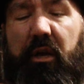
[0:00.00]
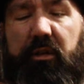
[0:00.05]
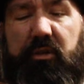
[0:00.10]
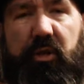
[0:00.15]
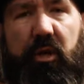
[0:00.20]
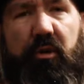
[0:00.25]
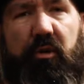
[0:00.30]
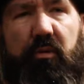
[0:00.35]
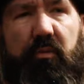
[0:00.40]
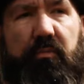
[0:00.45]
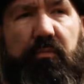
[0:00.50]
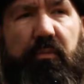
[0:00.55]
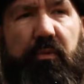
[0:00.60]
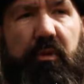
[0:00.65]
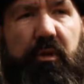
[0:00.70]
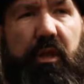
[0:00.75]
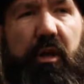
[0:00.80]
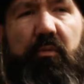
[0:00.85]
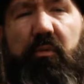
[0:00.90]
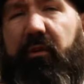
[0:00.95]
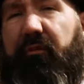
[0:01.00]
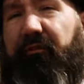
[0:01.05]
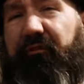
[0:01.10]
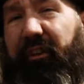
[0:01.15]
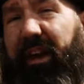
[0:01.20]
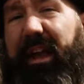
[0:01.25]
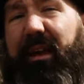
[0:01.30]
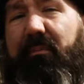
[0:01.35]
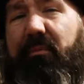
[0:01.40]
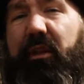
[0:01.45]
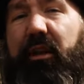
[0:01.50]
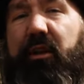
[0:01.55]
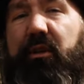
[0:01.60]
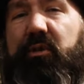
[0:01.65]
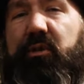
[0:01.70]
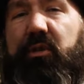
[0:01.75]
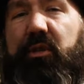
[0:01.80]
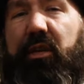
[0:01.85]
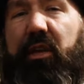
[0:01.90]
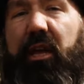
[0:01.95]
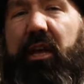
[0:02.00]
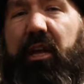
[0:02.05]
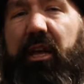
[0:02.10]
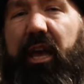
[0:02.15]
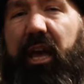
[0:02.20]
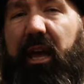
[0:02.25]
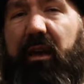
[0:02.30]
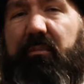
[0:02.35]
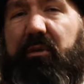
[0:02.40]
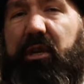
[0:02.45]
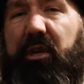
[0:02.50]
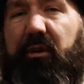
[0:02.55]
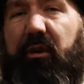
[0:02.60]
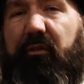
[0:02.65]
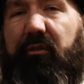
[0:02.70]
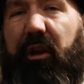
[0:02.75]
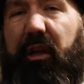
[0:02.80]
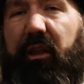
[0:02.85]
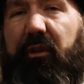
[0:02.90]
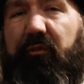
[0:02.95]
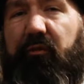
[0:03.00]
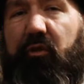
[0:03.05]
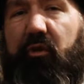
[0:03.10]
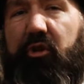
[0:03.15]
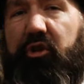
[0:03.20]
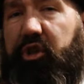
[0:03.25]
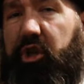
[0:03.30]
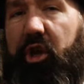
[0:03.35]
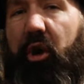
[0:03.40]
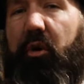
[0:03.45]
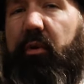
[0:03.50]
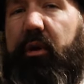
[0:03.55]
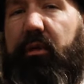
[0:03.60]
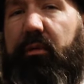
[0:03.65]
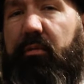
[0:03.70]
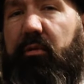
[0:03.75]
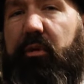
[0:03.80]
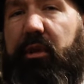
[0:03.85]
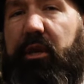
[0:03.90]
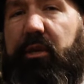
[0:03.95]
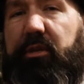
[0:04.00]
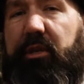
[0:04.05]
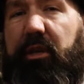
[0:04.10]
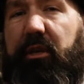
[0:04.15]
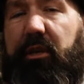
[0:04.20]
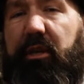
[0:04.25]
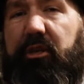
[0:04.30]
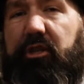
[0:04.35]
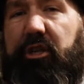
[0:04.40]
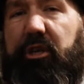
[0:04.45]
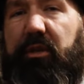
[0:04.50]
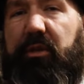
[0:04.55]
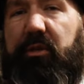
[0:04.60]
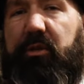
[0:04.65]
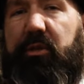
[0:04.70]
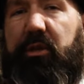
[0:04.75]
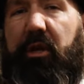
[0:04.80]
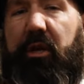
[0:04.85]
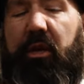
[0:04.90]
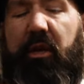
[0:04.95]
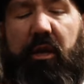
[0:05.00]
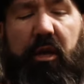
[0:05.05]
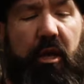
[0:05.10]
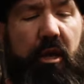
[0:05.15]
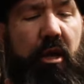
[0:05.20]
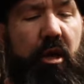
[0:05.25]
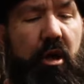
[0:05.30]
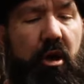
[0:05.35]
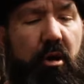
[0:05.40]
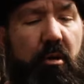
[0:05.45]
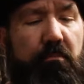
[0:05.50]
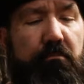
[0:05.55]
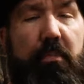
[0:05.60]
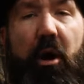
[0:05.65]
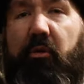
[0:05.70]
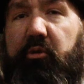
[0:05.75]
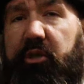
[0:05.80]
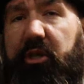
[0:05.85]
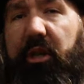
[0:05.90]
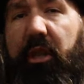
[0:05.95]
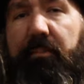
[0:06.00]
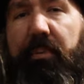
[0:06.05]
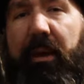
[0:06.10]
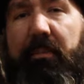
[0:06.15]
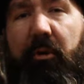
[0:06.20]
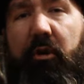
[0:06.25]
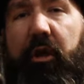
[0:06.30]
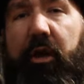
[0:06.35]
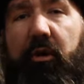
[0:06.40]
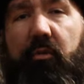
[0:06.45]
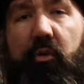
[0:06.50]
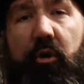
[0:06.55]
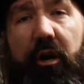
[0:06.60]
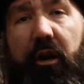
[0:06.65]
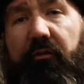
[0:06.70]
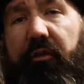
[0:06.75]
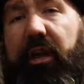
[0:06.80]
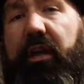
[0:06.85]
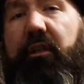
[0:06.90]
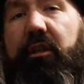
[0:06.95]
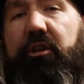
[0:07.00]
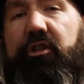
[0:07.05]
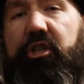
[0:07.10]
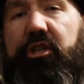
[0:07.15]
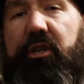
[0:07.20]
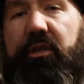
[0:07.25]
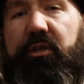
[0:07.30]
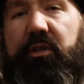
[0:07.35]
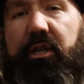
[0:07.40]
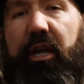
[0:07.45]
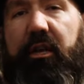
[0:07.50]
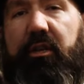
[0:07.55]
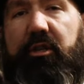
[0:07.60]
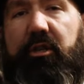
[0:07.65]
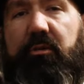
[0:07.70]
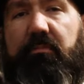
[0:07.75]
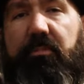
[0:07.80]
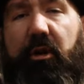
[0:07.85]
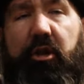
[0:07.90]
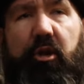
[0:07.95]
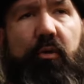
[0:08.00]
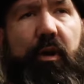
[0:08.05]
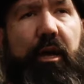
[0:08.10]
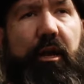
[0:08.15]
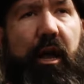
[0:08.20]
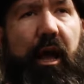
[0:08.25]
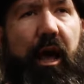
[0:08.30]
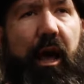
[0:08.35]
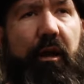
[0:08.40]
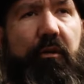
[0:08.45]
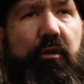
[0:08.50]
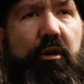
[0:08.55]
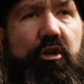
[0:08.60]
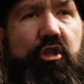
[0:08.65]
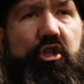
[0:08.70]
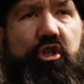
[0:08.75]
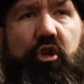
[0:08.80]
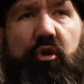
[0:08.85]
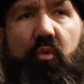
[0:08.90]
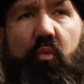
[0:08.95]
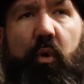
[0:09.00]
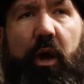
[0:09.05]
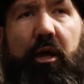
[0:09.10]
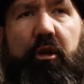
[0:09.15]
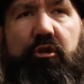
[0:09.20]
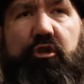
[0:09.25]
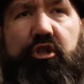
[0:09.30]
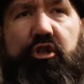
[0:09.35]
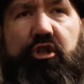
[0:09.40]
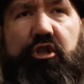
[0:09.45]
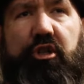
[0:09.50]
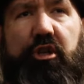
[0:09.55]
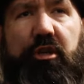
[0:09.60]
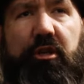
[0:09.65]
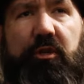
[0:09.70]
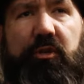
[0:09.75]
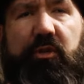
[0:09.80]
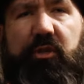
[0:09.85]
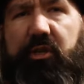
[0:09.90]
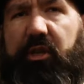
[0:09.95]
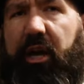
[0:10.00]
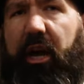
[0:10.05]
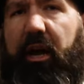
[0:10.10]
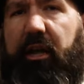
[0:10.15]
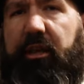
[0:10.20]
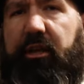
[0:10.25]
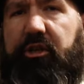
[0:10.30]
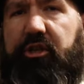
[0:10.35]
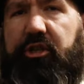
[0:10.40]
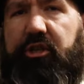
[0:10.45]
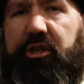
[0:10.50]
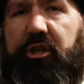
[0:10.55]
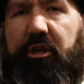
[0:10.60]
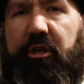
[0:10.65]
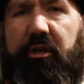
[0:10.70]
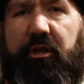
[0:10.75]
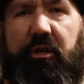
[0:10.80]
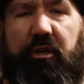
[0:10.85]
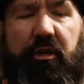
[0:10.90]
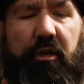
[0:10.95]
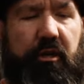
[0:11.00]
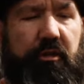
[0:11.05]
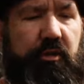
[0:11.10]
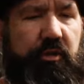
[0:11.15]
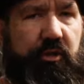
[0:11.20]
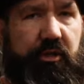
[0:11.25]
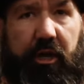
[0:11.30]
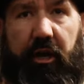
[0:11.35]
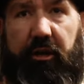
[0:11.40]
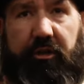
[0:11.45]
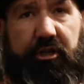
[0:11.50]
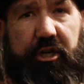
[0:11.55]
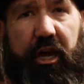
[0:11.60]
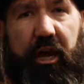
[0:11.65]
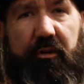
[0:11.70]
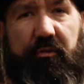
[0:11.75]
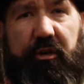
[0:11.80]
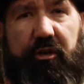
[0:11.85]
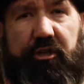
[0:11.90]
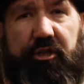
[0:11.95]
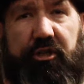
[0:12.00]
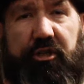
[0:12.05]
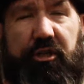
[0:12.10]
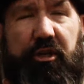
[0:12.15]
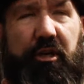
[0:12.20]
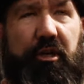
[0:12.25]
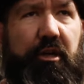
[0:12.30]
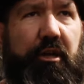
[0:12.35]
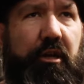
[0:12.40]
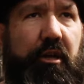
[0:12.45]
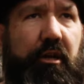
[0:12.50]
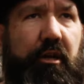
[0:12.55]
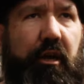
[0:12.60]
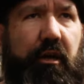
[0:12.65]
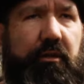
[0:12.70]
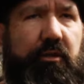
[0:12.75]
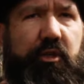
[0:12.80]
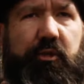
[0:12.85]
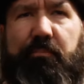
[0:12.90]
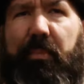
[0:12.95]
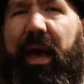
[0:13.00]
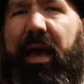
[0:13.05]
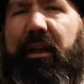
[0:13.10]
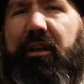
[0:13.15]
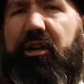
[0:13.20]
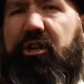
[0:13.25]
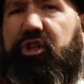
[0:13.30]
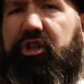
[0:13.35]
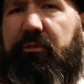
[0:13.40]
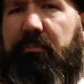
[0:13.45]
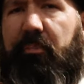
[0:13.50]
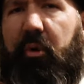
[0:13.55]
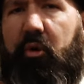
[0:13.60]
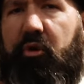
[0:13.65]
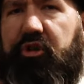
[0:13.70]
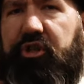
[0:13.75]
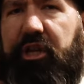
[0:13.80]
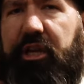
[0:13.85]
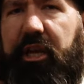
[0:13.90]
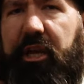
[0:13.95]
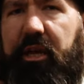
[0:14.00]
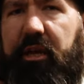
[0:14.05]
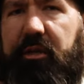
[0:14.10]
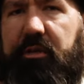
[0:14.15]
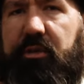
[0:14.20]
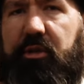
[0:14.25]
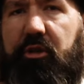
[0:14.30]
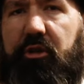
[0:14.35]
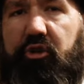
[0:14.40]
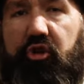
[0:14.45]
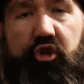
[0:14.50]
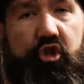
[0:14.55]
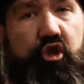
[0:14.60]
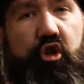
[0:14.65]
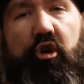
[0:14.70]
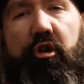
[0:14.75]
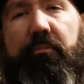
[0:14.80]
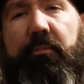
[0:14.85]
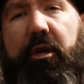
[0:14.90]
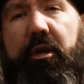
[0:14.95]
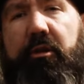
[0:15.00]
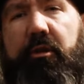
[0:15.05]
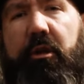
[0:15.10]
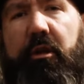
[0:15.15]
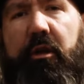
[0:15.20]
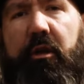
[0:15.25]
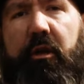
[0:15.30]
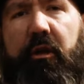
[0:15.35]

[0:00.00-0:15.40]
So there were families encamped here at Valley Forge going through these conditions. Most of the people here were of English descent, but you had Irish, Welsh, Scottish, Scotch-Irish, Spanish, Portuguese, German,